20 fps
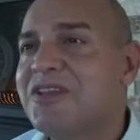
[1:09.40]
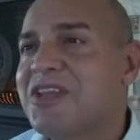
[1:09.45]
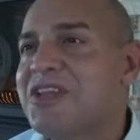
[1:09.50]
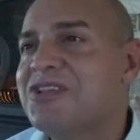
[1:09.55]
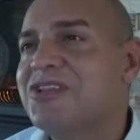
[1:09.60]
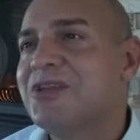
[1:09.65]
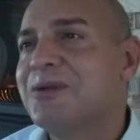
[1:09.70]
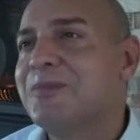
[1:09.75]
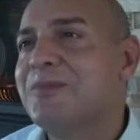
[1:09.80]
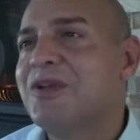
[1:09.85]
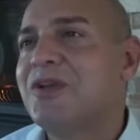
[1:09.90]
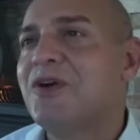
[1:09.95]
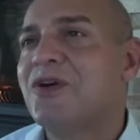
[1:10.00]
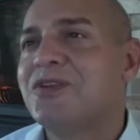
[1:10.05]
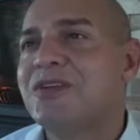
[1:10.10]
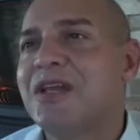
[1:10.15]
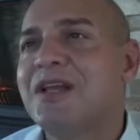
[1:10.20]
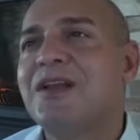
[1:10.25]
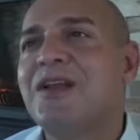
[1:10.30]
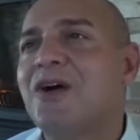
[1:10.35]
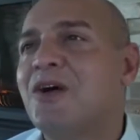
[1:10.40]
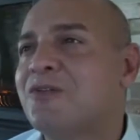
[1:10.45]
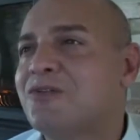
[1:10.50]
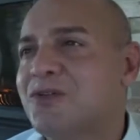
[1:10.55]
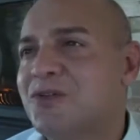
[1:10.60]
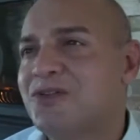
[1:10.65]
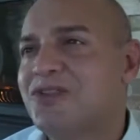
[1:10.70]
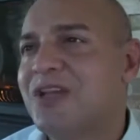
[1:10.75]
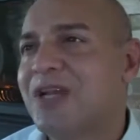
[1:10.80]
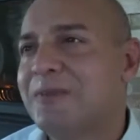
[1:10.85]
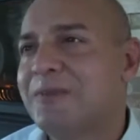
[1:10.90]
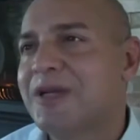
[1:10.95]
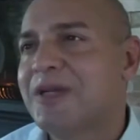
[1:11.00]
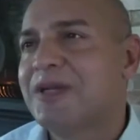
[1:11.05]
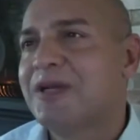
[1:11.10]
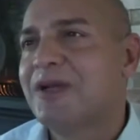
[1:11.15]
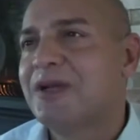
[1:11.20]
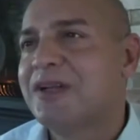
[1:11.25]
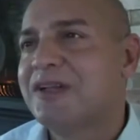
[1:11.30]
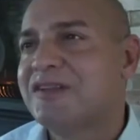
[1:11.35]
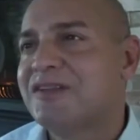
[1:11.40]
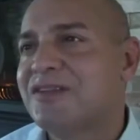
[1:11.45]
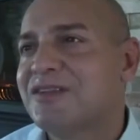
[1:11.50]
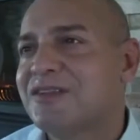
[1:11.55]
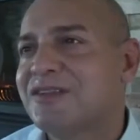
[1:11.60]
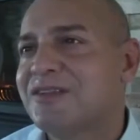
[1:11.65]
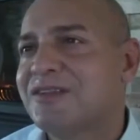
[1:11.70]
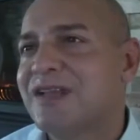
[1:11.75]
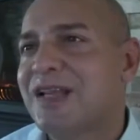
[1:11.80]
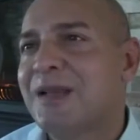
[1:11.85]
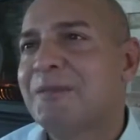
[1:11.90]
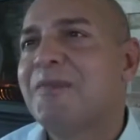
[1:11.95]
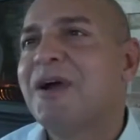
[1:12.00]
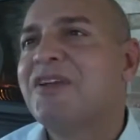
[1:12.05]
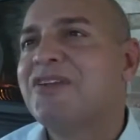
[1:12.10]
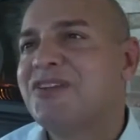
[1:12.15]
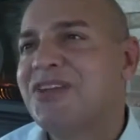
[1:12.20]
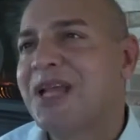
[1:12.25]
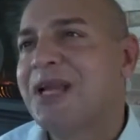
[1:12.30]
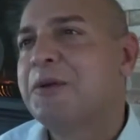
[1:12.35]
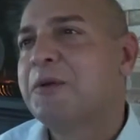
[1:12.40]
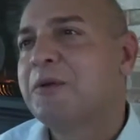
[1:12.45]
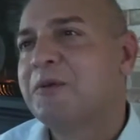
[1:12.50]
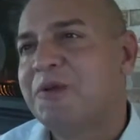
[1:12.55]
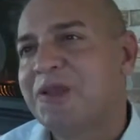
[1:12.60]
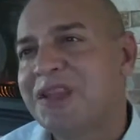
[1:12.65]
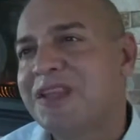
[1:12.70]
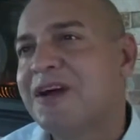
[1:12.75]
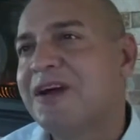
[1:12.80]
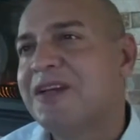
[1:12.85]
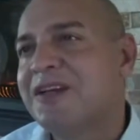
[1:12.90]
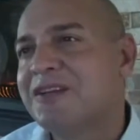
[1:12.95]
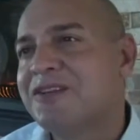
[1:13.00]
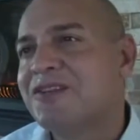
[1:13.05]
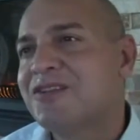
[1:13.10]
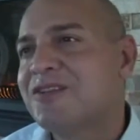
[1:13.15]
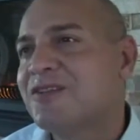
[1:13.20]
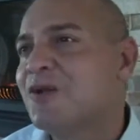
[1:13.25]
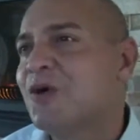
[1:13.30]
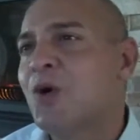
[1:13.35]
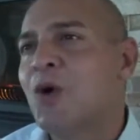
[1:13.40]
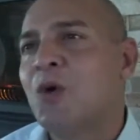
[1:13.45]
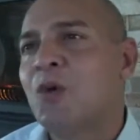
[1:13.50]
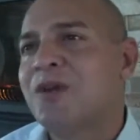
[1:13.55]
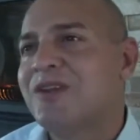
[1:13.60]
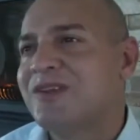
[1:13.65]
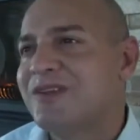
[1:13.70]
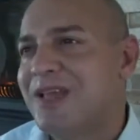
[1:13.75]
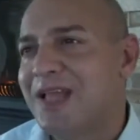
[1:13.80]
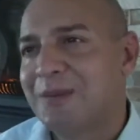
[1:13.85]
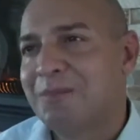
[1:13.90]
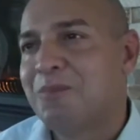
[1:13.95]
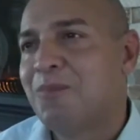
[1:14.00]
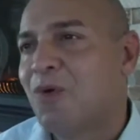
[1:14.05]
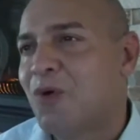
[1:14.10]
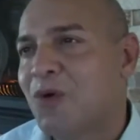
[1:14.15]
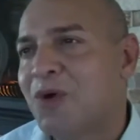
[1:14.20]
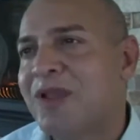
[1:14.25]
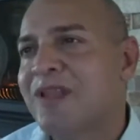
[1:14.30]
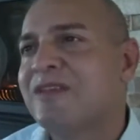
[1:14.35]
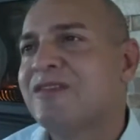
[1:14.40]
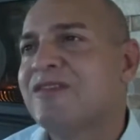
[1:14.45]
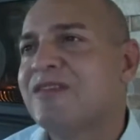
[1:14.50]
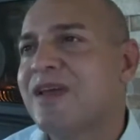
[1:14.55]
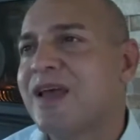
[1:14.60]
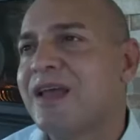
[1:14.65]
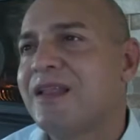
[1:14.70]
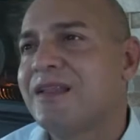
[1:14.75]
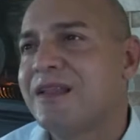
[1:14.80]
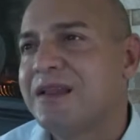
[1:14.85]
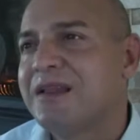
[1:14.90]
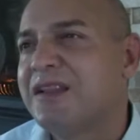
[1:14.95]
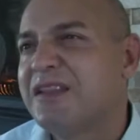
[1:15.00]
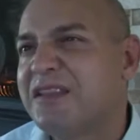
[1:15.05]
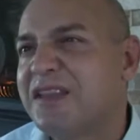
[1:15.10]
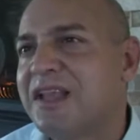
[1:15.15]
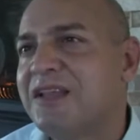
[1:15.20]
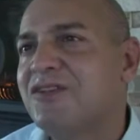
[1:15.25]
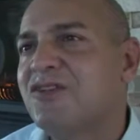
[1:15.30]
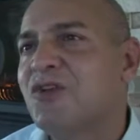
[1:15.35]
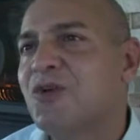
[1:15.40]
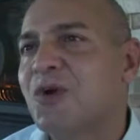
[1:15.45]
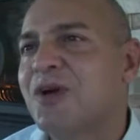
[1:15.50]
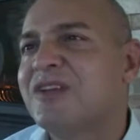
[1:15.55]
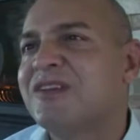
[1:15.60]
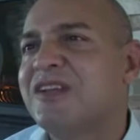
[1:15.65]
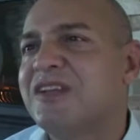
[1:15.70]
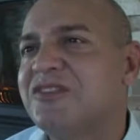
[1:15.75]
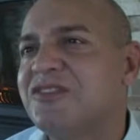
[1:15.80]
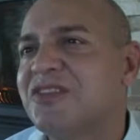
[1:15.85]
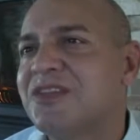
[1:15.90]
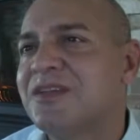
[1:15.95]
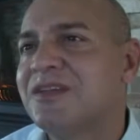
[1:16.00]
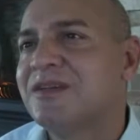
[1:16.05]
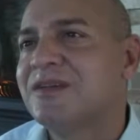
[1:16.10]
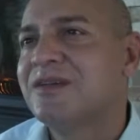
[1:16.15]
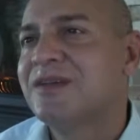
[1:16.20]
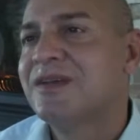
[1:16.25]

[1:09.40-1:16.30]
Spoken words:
a teacher because I love to share my knowledge. And by sharing with others, you always get more insight in the things you are teaching,